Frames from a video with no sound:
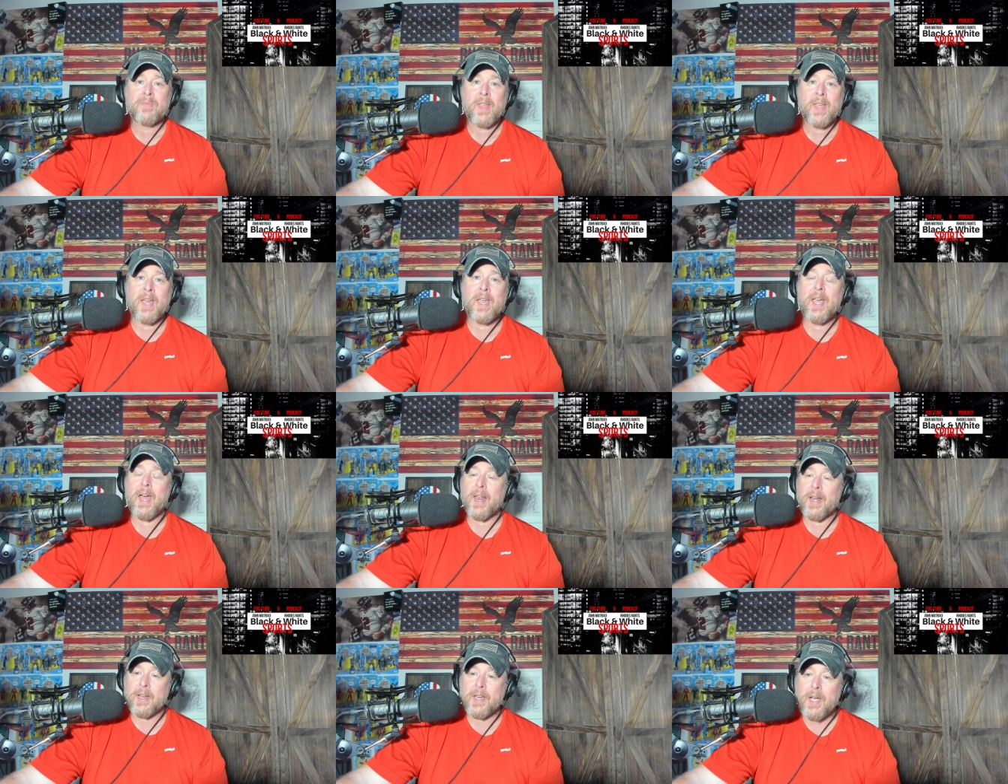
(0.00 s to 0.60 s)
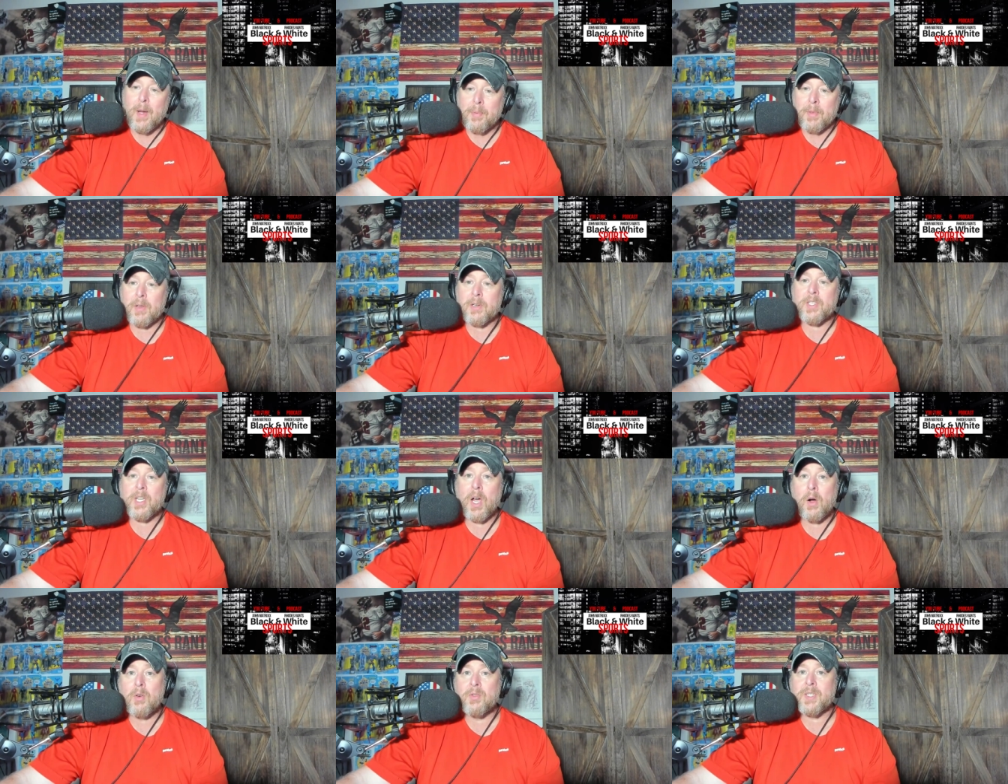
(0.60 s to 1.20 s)
He had a couple of
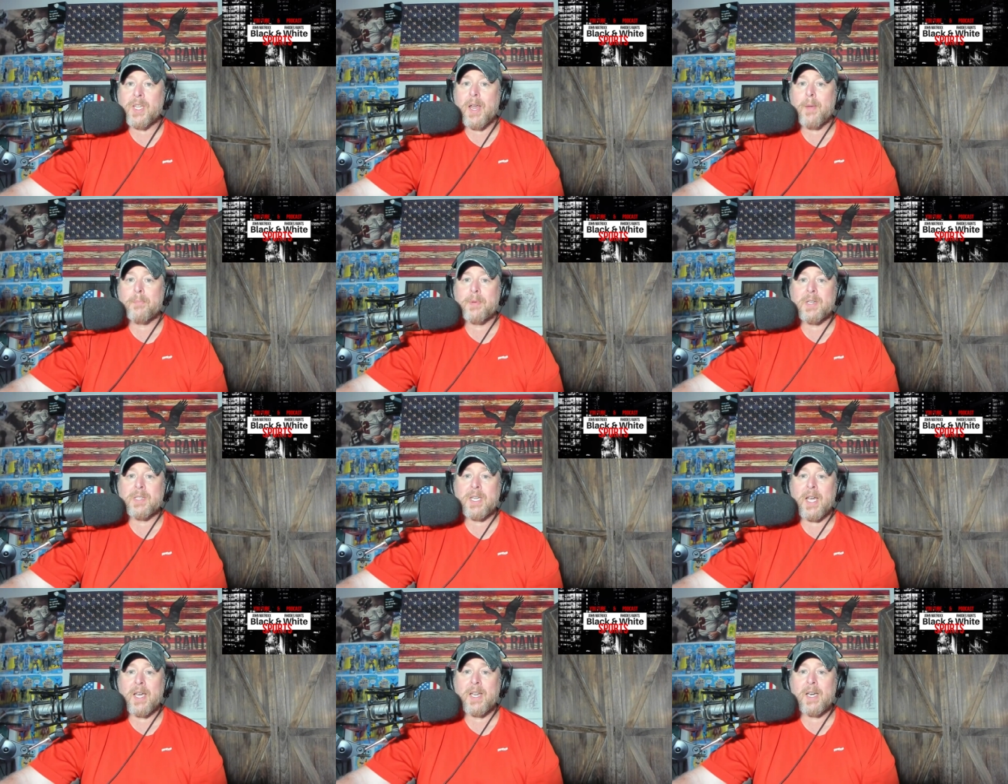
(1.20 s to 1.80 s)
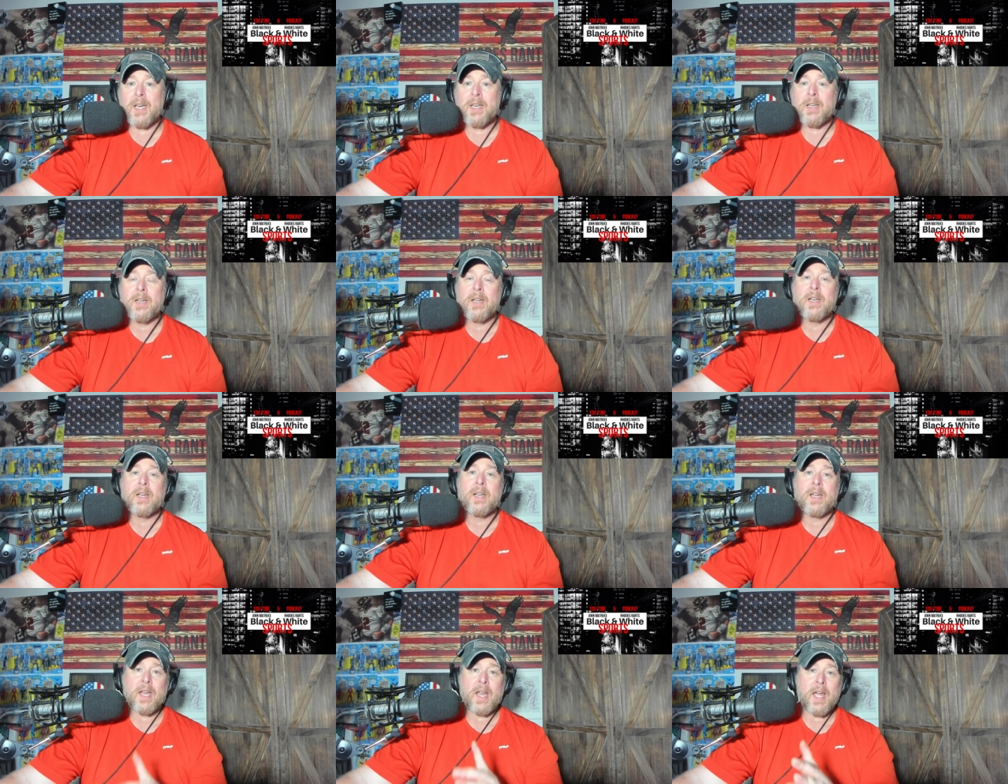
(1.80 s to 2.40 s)
toes amputated,
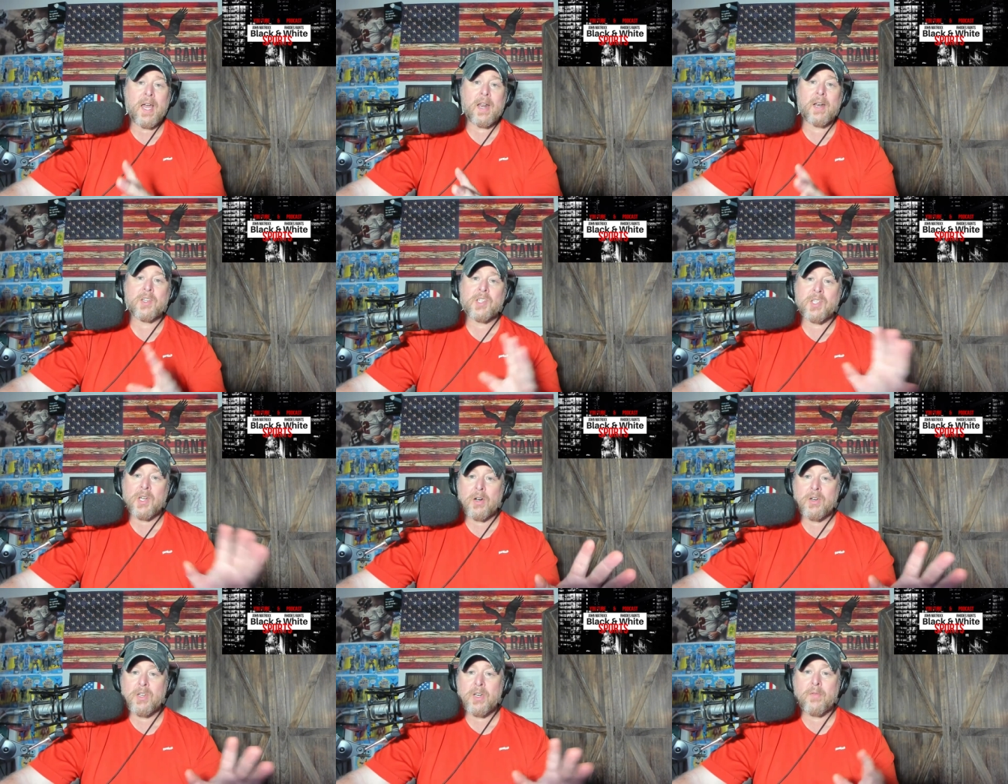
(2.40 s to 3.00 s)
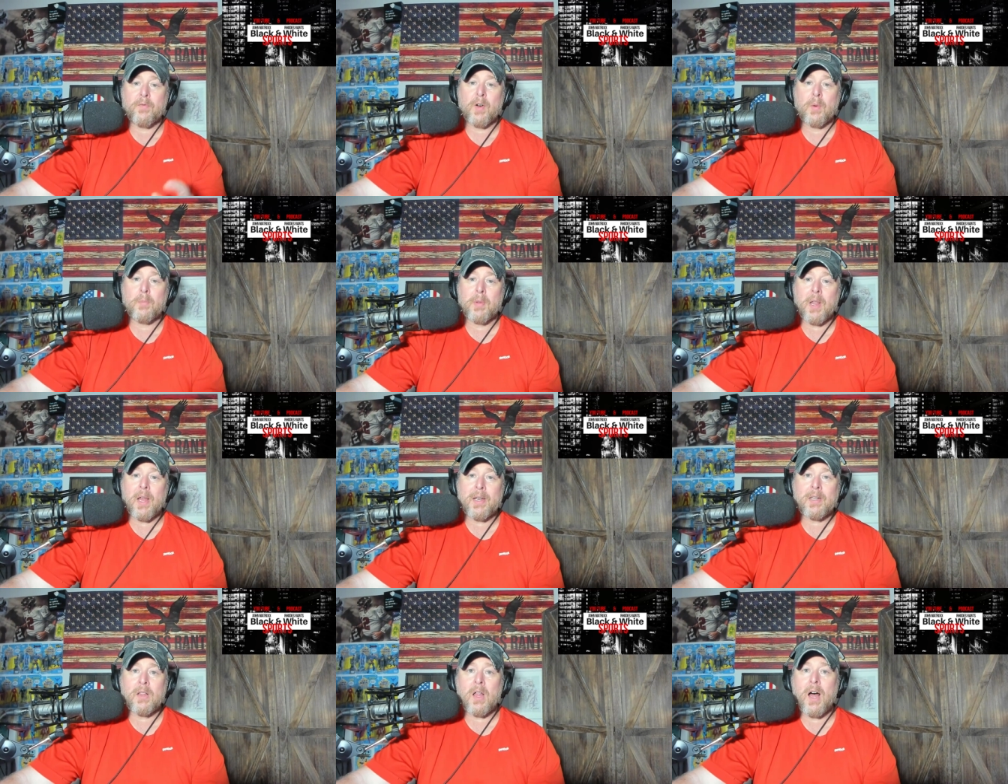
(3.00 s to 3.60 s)
he had a surgery for
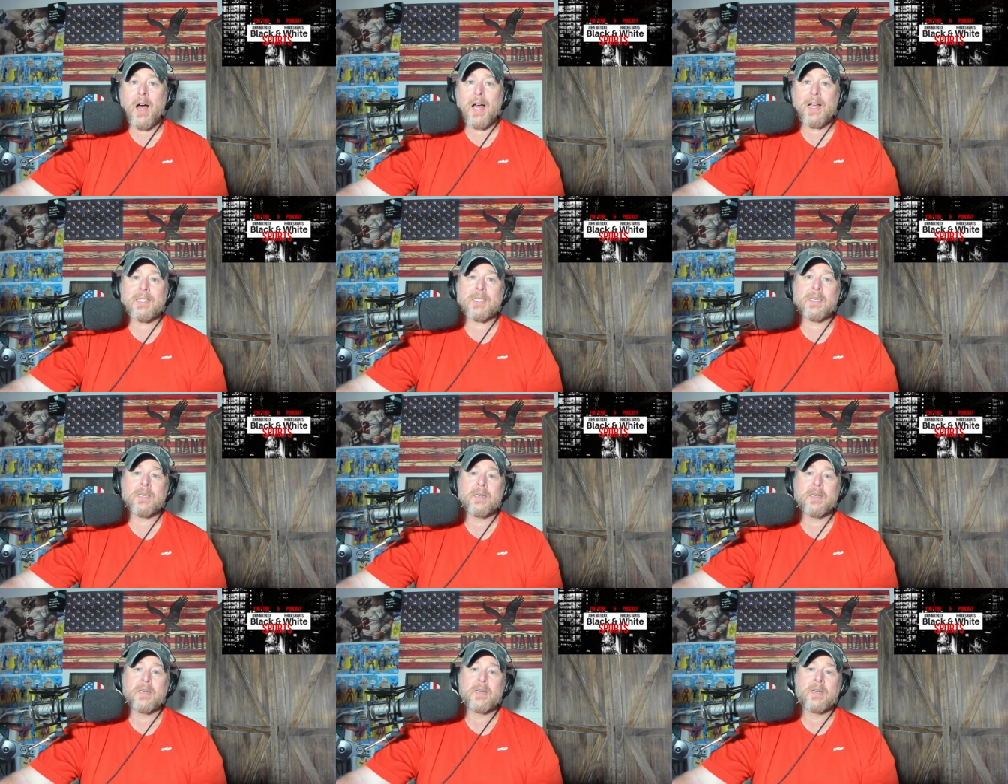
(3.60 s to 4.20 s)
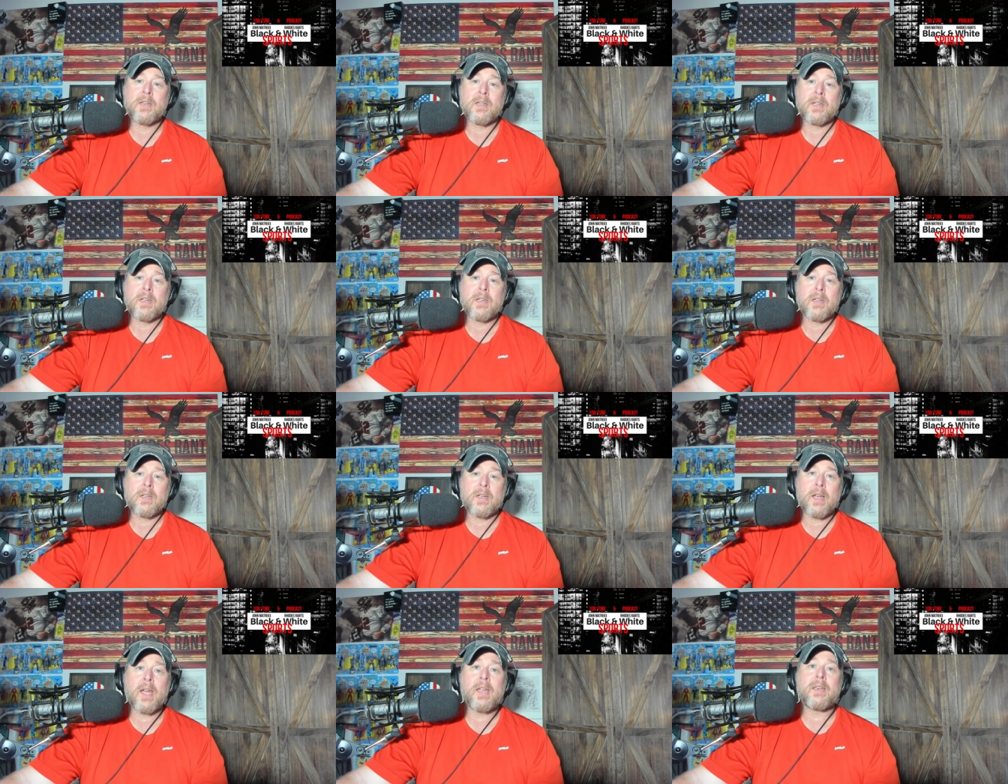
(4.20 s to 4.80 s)
blood clots,
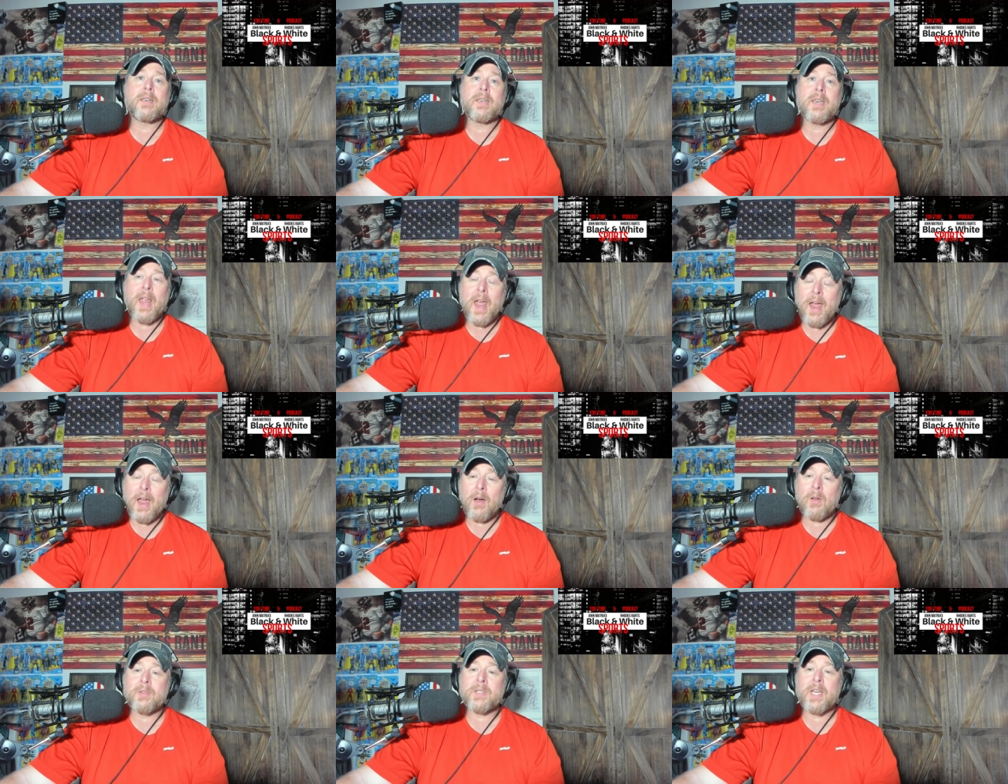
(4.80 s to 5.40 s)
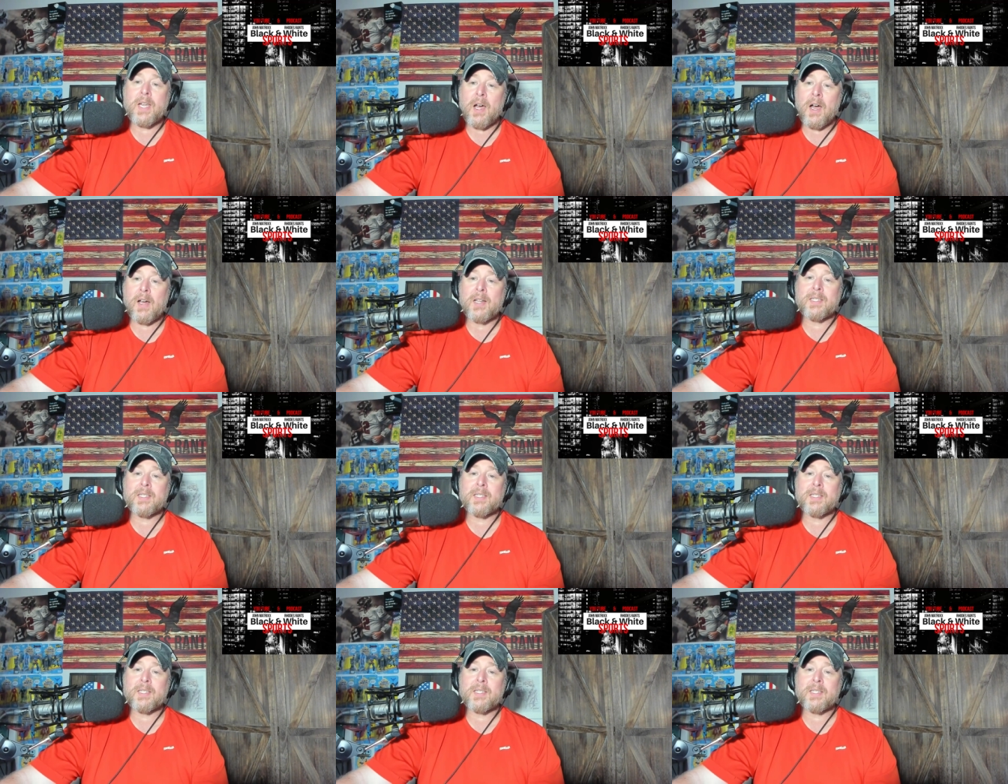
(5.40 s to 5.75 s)
and now Deion